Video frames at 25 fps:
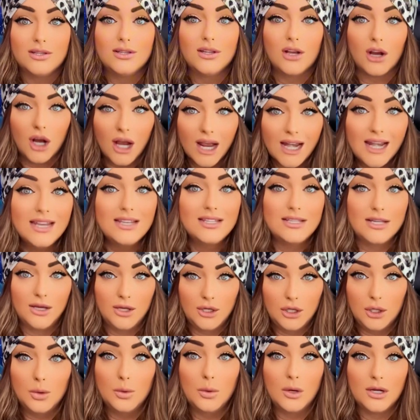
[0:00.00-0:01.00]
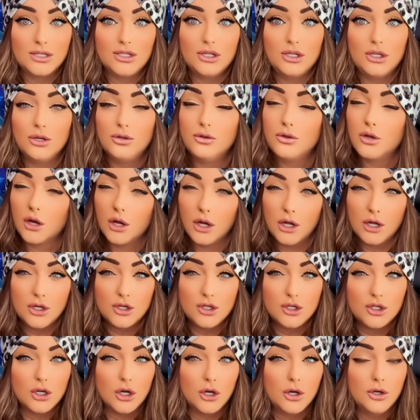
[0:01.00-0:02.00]
They're going to tell you what to do. They're going to
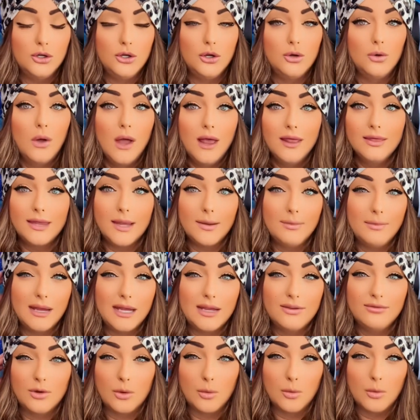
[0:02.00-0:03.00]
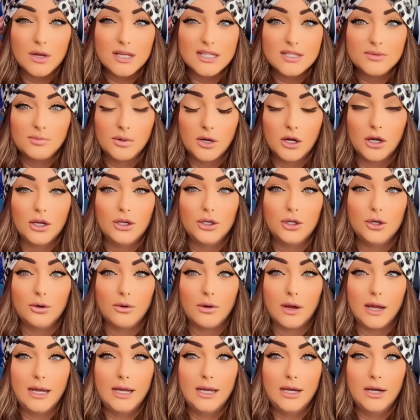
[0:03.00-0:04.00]
show you. They may even whisper in your
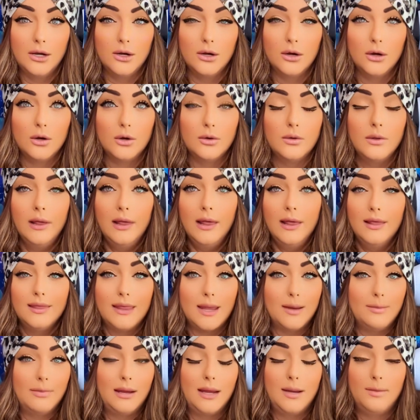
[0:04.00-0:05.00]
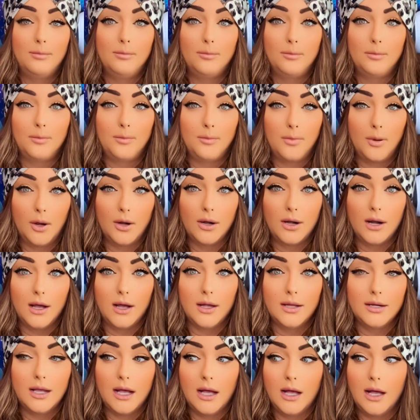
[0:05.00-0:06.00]
ear. They may put
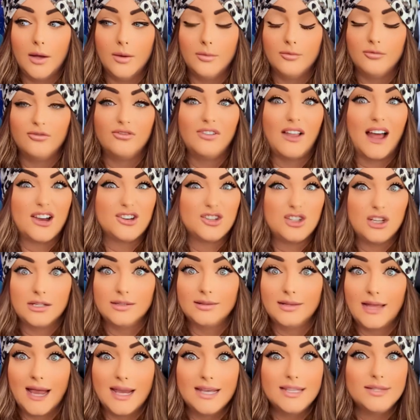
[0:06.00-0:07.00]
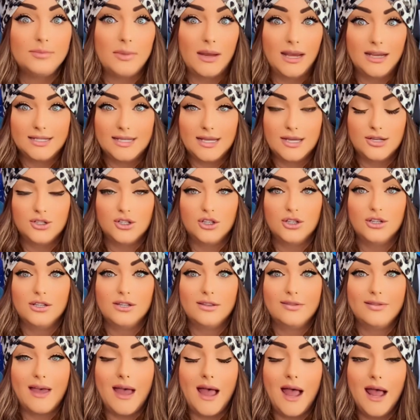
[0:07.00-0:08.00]
on flashing lights. Pay attention to
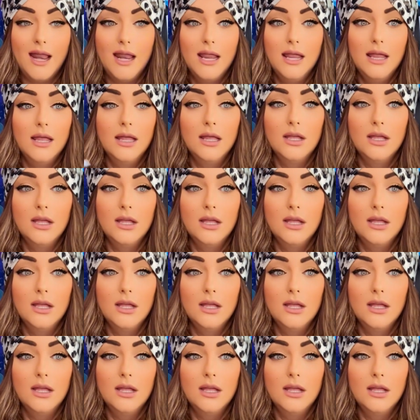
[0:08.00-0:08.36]
that.